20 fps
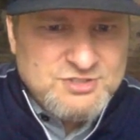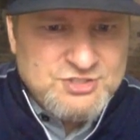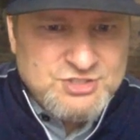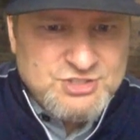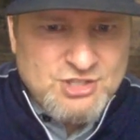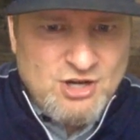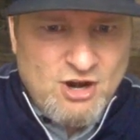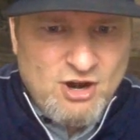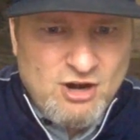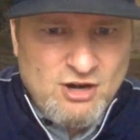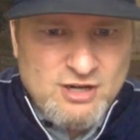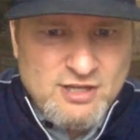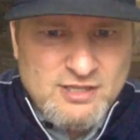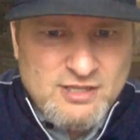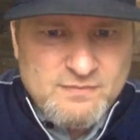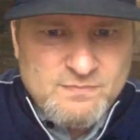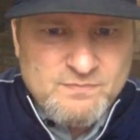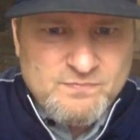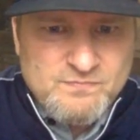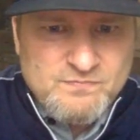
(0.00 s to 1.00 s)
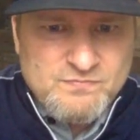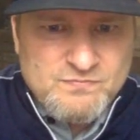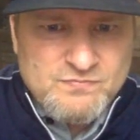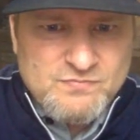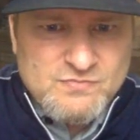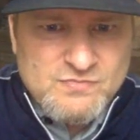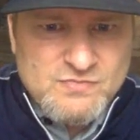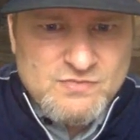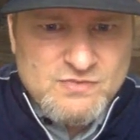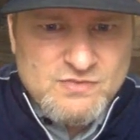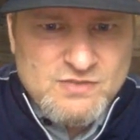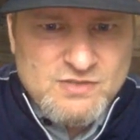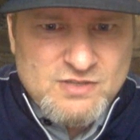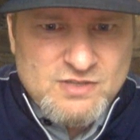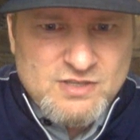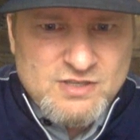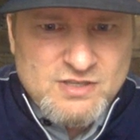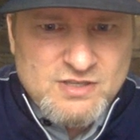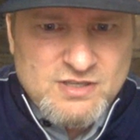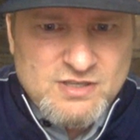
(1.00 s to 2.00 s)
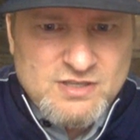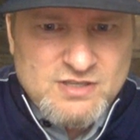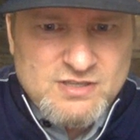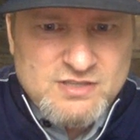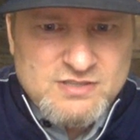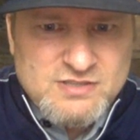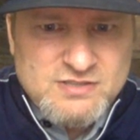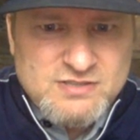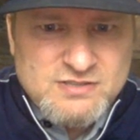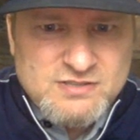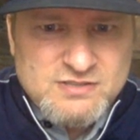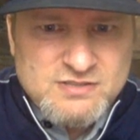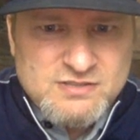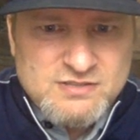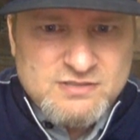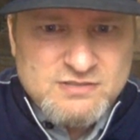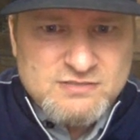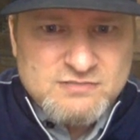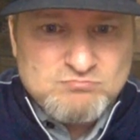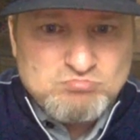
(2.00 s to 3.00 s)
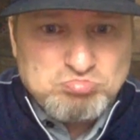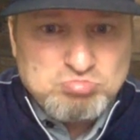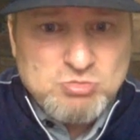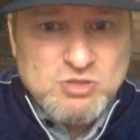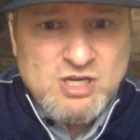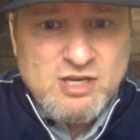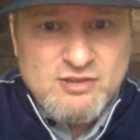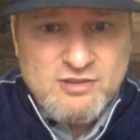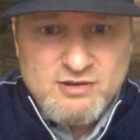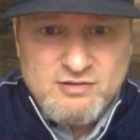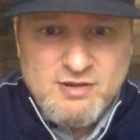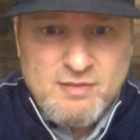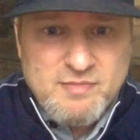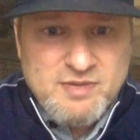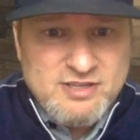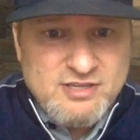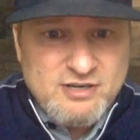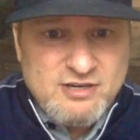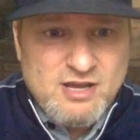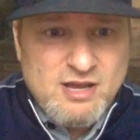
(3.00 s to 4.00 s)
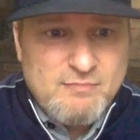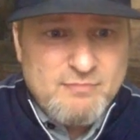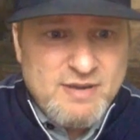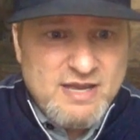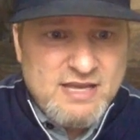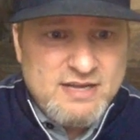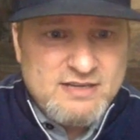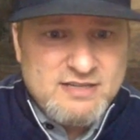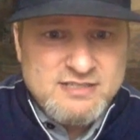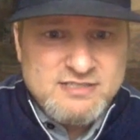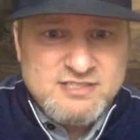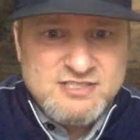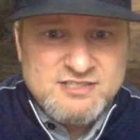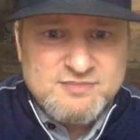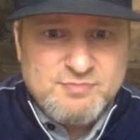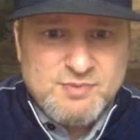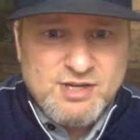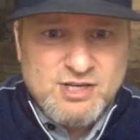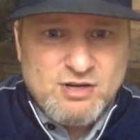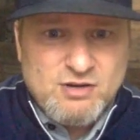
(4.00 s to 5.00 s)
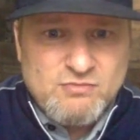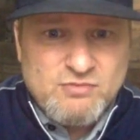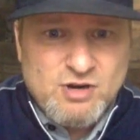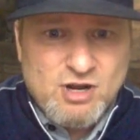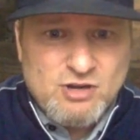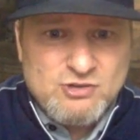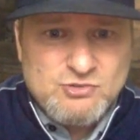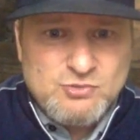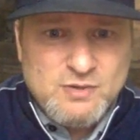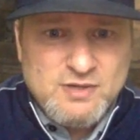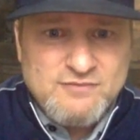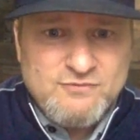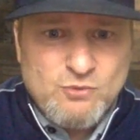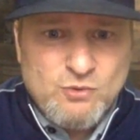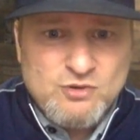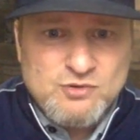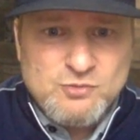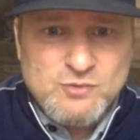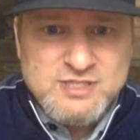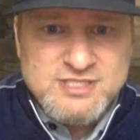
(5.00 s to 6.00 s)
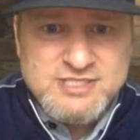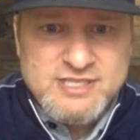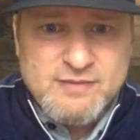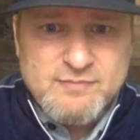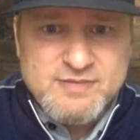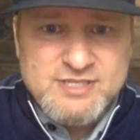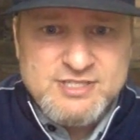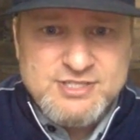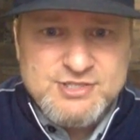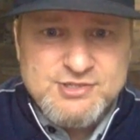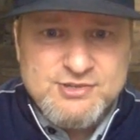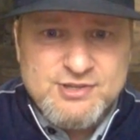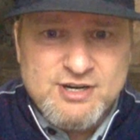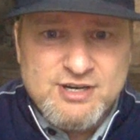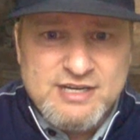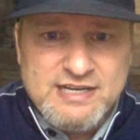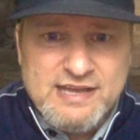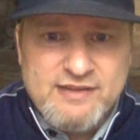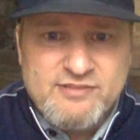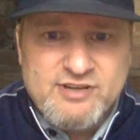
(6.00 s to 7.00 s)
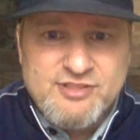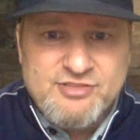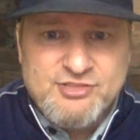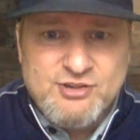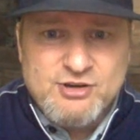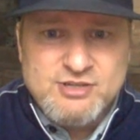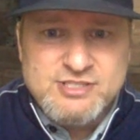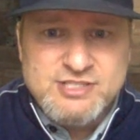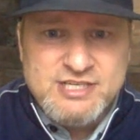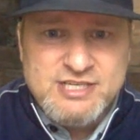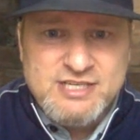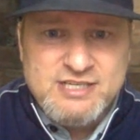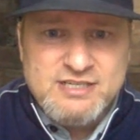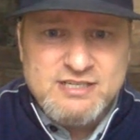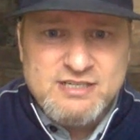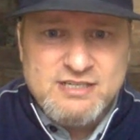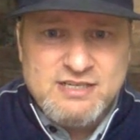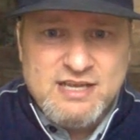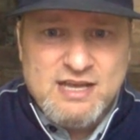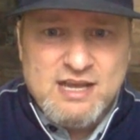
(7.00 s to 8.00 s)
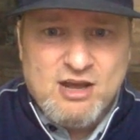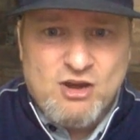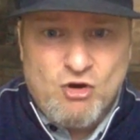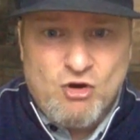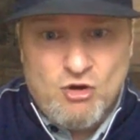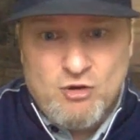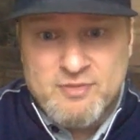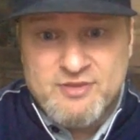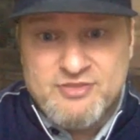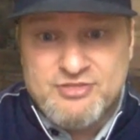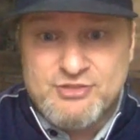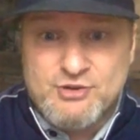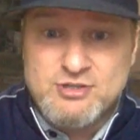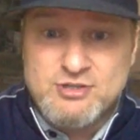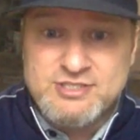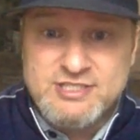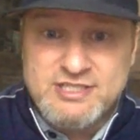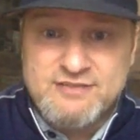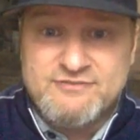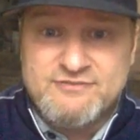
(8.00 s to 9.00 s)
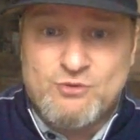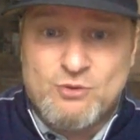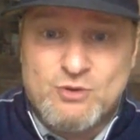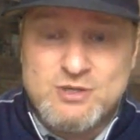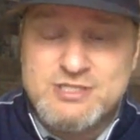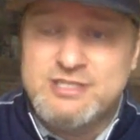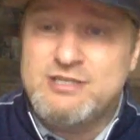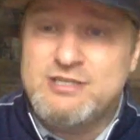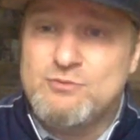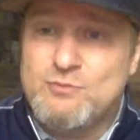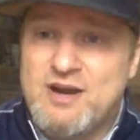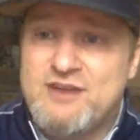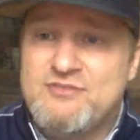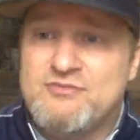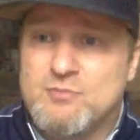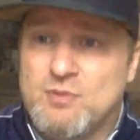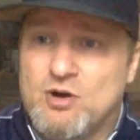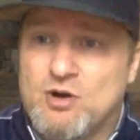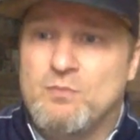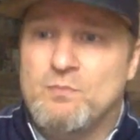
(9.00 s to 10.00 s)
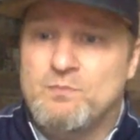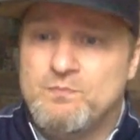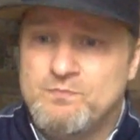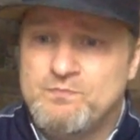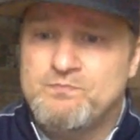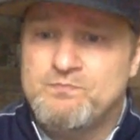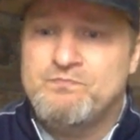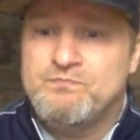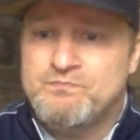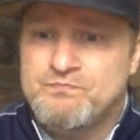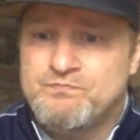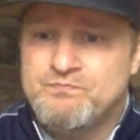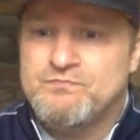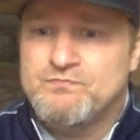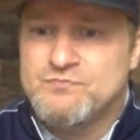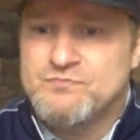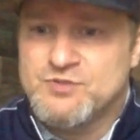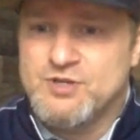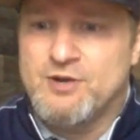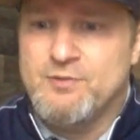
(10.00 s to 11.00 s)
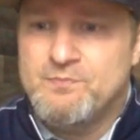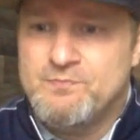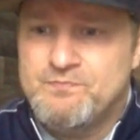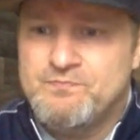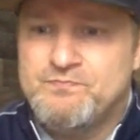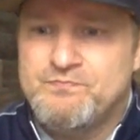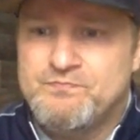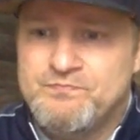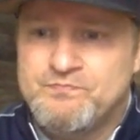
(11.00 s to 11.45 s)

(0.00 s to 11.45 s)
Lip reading: Charlotte is, well, they're not bad against the spread overall. 24-27-2. They're 11-13 at home and 13-14 away from home. So